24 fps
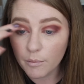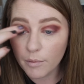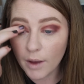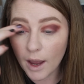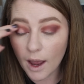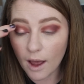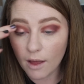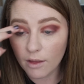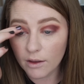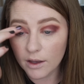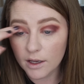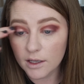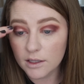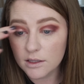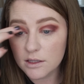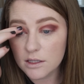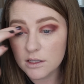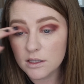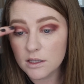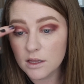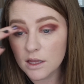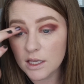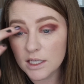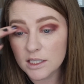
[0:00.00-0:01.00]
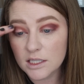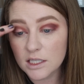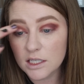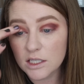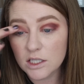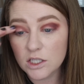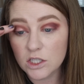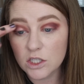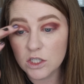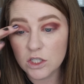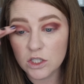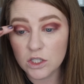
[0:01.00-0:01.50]
palettes. This
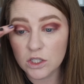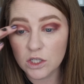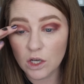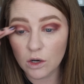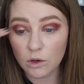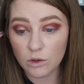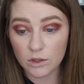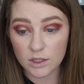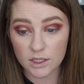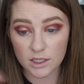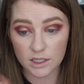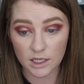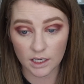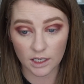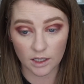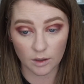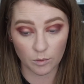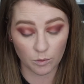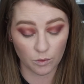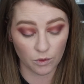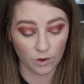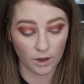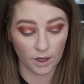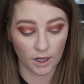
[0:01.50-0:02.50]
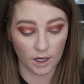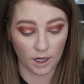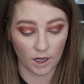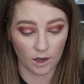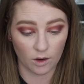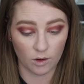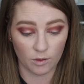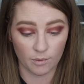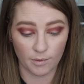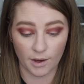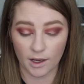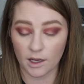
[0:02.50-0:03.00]
is so stinking
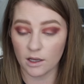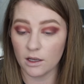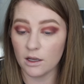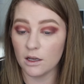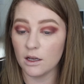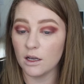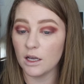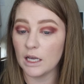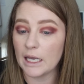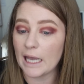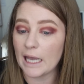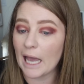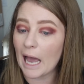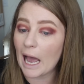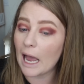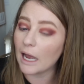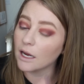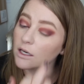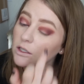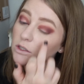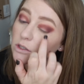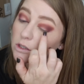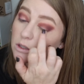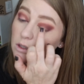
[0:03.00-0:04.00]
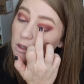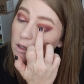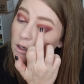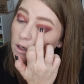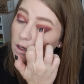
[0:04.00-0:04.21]
pretty. Oh my gosh.